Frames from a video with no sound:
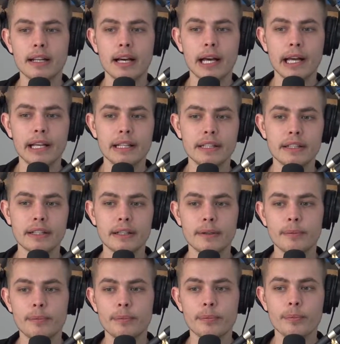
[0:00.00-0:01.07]
I can
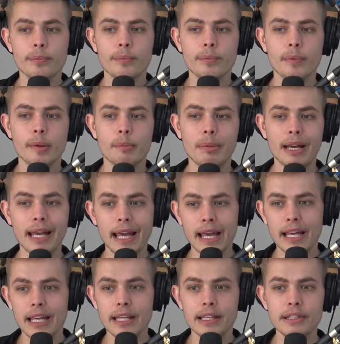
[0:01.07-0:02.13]
my
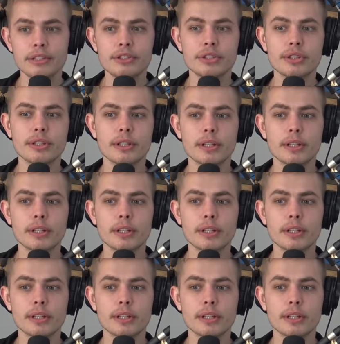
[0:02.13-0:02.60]
age.